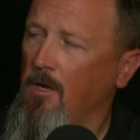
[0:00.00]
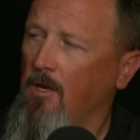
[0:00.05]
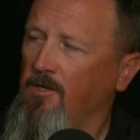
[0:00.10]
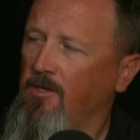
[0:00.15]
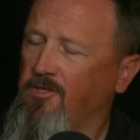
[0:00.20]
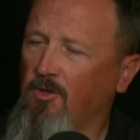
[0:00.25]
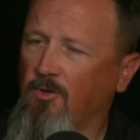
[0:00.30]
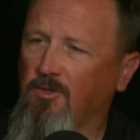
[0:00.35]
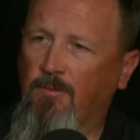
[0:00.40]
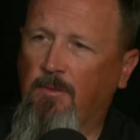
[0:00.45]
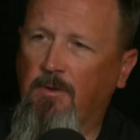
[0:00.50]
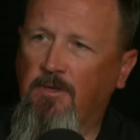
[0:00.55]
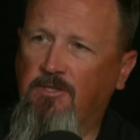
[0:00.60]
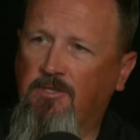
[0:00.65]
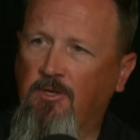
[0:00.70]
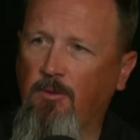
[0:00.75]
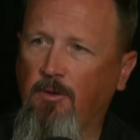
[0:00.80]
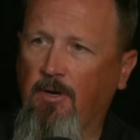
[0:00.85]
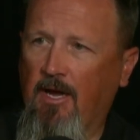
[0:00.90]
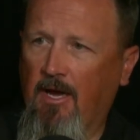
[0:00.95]
So it's been
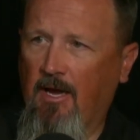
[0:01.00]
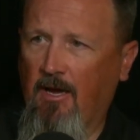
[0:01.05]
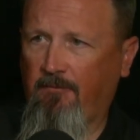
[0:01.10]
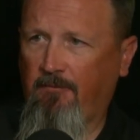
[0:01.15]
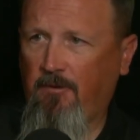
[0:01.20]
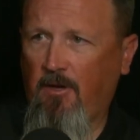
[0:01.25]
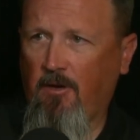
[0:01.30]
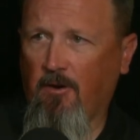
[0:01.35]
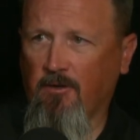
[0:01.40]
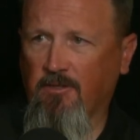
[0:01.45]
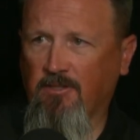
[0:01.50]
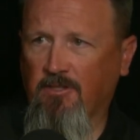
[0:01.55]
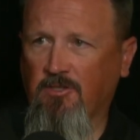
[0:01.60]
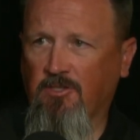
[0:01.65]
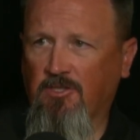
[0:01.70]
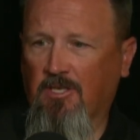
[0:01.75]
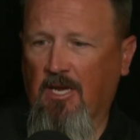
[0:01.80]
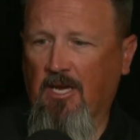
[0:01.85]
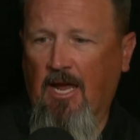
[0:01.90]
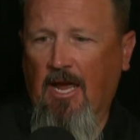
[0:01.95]
2.5 years. I was
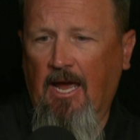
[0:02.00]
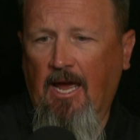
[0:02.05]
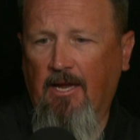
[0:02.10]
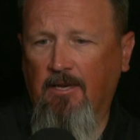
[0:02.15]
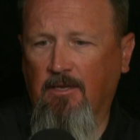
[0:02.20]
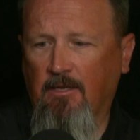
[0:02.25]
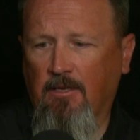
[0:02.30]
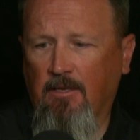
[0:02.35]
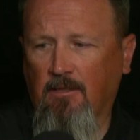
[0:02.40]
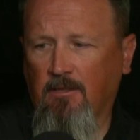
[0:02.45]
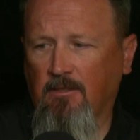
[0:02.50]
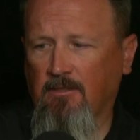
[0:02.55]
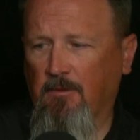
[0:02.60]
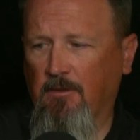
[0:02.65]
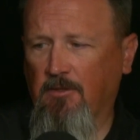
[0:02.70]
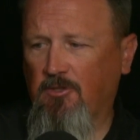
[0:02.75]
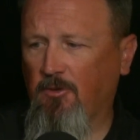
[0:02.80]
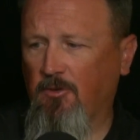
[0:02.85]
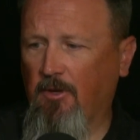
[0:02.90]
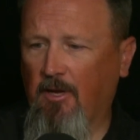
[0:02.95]
just going to add that it's
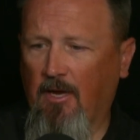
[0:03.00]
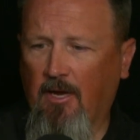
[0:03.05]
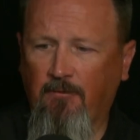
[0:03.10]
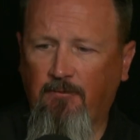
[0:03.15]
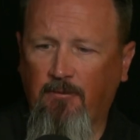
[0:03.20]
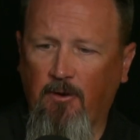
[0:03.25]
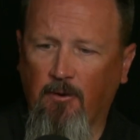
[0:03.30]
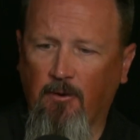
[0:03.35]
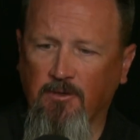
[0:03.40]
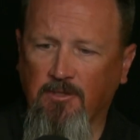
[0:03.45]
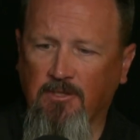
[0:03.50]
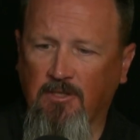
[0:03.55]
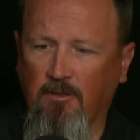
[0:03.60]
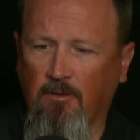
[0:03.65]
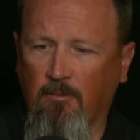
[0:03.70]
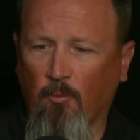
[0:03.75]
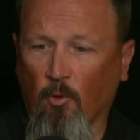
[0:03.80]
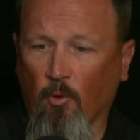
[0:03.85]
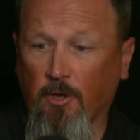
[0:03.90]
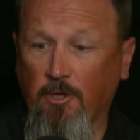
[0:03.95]
been 2.5 years, and the
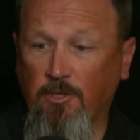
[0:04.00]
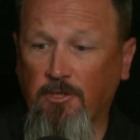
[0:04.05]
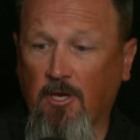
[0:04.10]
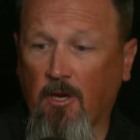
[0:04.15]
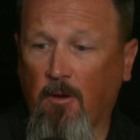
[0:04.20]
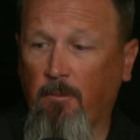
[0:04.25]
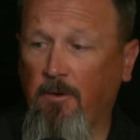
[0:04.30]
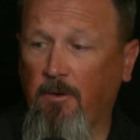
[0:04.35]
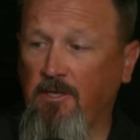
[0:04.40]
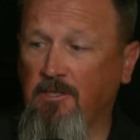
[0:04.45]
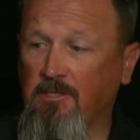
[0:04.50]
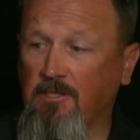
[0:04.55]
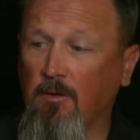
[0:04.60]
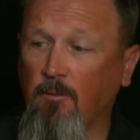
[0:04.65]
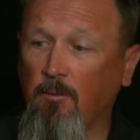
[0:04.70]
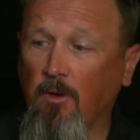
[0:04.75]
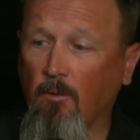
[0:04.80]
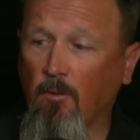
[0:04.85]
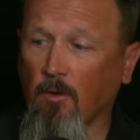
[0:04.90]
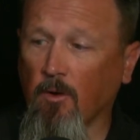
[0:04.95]
mortgage companies that
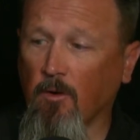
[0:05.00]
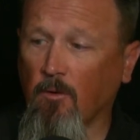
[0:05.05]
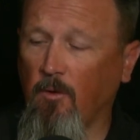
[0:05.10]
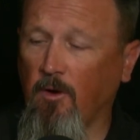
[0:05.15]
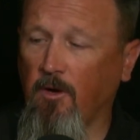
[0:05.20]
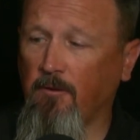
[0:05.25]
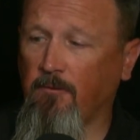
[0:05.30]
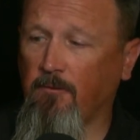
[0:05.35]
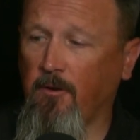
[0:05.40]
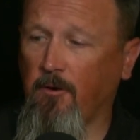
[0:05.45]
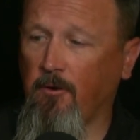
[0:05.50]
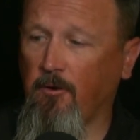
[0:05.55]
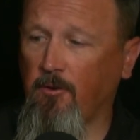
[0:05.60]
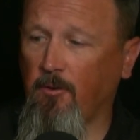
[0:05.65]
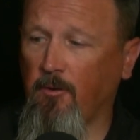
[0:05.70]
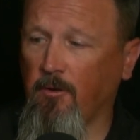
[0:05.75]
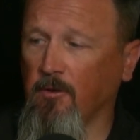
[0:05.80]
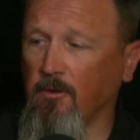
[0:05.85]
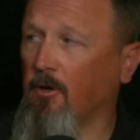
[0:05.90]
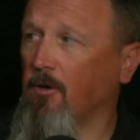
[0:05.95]
we work with that are
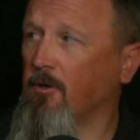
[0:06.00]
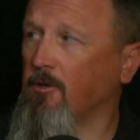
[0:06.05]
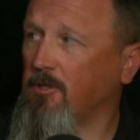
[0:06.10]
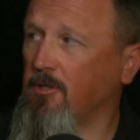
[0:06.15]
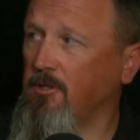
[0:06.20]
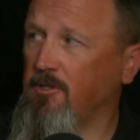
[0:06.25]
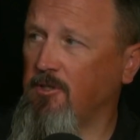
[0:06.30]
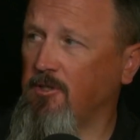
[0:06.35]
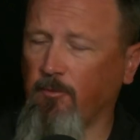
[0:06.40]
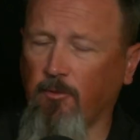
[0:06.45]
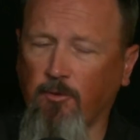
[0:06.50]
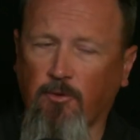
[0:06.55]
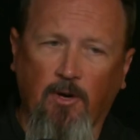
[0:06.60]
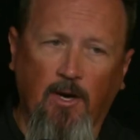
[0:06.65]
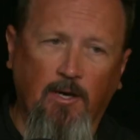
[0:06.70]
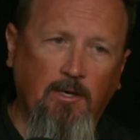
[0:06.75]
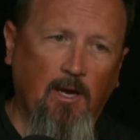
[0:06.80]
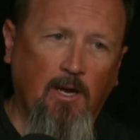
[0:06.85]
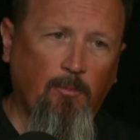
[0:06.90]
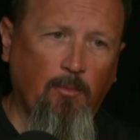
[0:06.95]
doing the large consumer
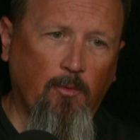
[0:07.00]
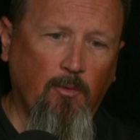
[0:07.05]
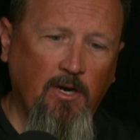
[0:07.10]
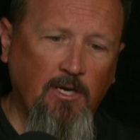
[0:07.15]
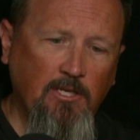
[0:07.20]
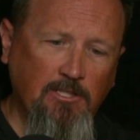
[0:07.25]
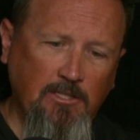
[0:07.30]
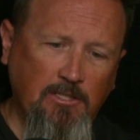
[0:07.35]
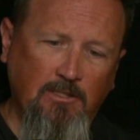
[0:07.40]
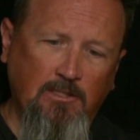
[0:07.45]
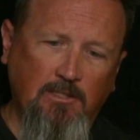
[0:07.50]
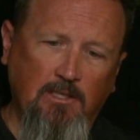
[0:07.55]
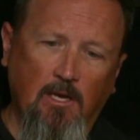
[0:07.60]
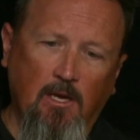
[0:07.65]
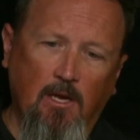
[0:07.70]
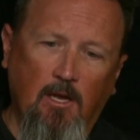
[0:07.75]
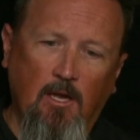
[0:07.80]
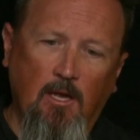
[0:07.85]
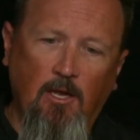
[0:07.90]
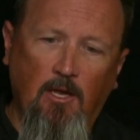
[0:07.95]
direct operations,
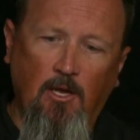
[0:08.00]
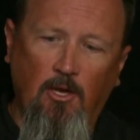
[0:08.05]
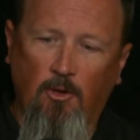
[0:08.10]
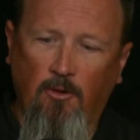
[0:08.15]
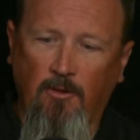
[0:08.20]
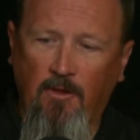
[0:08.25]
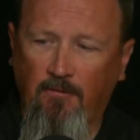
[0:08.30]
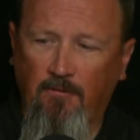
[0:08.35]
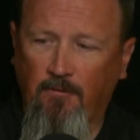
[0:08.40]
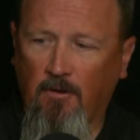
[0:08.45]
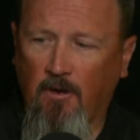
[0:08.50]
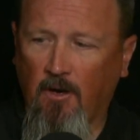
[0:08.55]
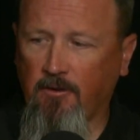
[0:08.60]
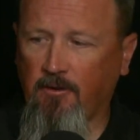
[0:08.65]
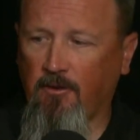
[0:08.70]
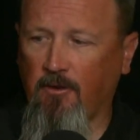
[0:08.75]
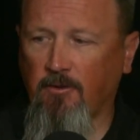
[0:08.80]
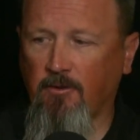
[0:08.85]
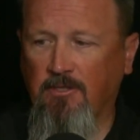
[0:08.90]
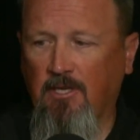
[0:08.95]
they've cut
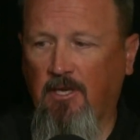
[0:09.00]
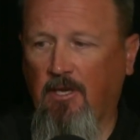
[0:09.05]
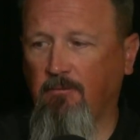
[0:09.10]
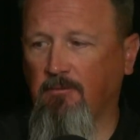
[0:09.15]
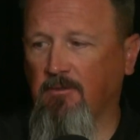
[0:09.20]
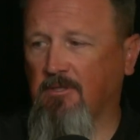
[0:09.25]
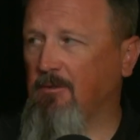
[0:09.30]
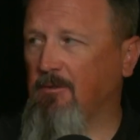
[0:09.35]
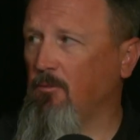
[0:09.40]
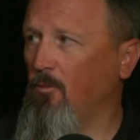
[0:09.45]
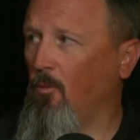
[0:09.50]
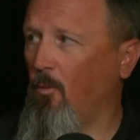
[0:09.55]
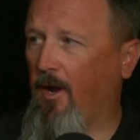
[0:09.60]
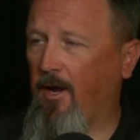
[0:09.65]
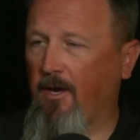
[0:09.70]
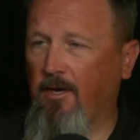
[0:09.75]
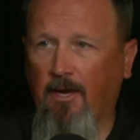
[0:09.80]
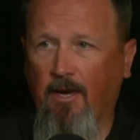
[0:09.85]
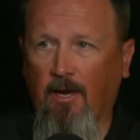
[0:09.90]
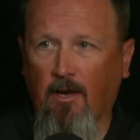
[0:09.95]
their teams
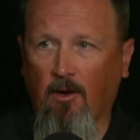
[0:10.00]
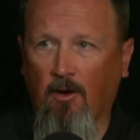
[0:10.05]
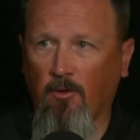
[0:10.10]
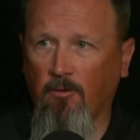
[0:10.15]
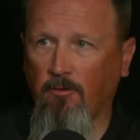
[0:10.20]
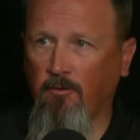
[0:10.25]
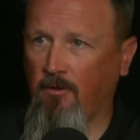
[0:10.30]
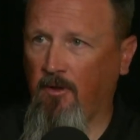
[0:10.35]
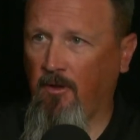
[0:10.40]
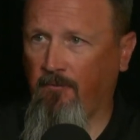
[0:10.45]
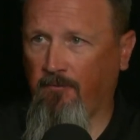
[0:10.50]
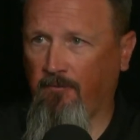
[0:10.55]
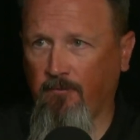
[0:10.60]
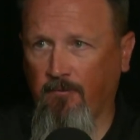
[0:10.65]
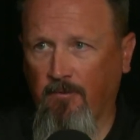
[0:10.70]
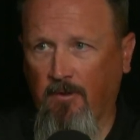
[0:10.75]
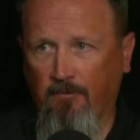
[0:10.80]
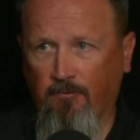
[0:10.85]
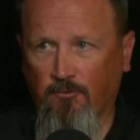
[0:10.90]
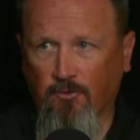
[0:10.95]
way down.
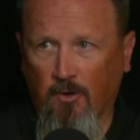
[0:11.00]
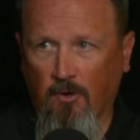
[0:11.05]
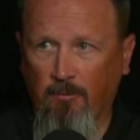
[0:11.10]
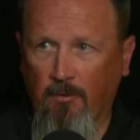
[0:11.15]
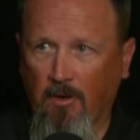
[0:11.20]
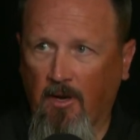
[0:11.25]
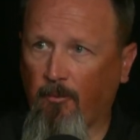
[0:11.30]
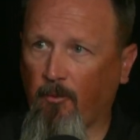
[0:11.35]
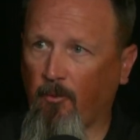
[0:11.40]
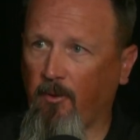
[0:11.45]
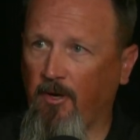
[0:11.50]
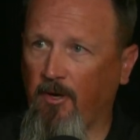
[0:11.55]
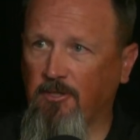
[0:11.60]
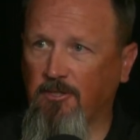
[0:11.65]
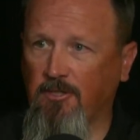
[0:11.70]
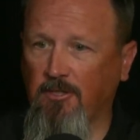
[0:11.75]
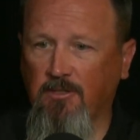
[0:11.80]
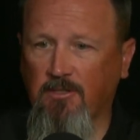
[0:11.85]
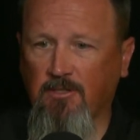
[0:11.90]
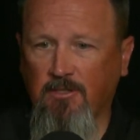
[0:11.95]
They've trimmed
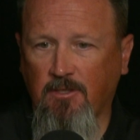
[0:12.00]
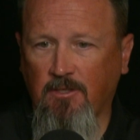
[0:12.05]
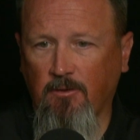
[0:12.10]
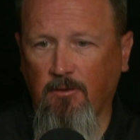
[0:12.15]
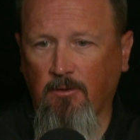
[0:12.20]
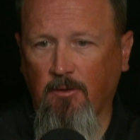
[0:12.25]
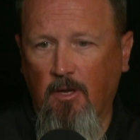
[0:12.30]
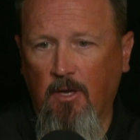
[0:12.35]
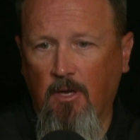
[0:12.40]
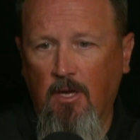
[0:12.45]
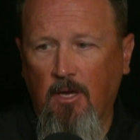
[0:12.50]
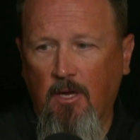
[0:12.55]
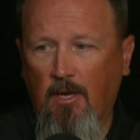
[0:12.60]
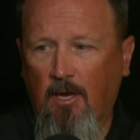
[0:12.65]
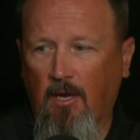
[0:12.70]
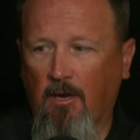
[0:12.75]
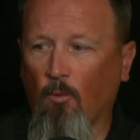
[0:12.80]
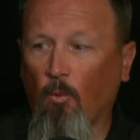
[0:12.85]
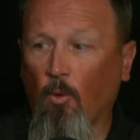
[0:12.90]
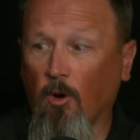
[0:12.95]
operations to
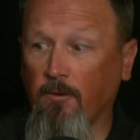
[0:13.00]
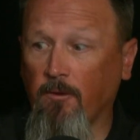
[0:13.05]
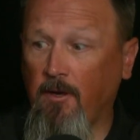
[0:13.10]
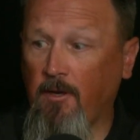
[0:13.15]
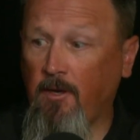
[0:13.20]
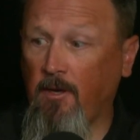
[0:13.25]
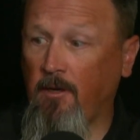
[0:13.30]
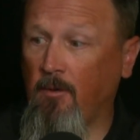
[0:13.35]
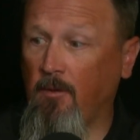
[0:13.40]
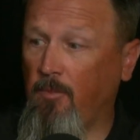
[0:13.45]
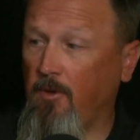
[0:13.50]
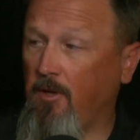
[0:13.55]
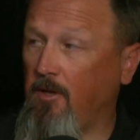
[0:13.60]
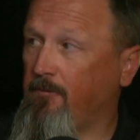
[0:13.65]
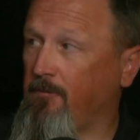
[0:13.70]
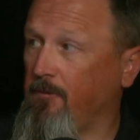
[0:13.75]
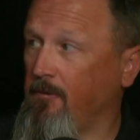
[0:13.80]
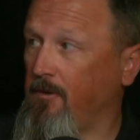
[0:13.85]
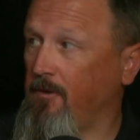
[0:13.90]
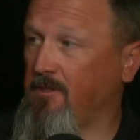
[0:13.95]
kind of where they need to be
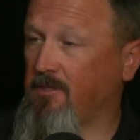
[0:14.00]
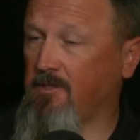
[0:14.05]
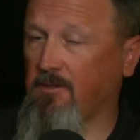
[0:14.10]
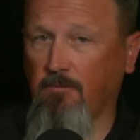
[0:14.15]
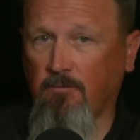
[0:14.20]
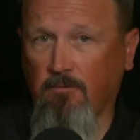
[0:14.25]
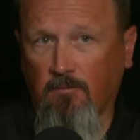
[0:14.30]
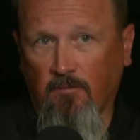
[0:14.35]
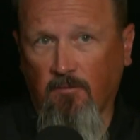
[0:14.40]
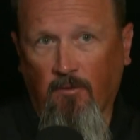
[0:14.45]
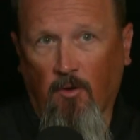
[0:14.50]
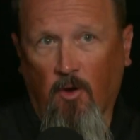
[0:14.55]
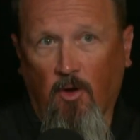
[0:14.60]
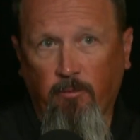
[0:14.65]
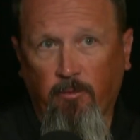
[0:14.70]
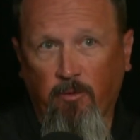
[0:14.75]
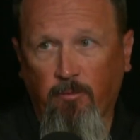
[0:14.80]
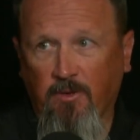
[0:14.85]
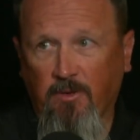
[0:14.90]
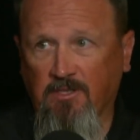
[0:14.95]
for this
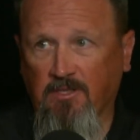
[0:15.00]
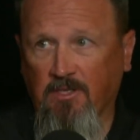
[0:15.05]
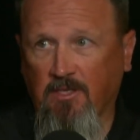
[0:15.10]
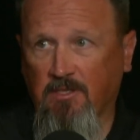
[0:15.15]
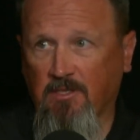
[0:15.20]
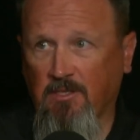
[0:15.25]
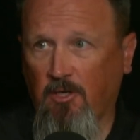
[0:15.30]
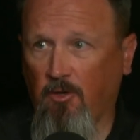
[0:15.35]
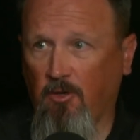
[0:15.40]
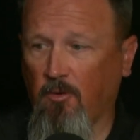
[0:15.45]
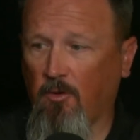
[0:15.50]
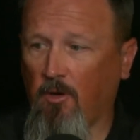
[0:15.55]
volume of business.